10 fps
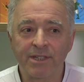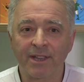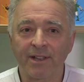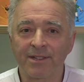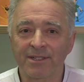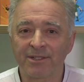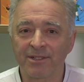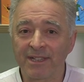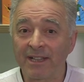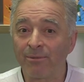skills to
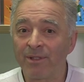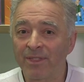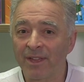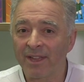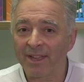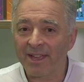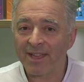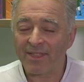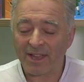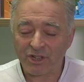deal with the,
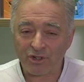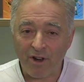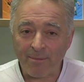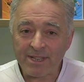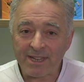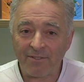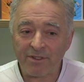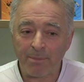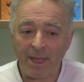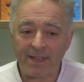the extremity of
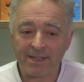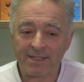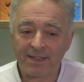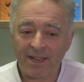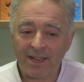space.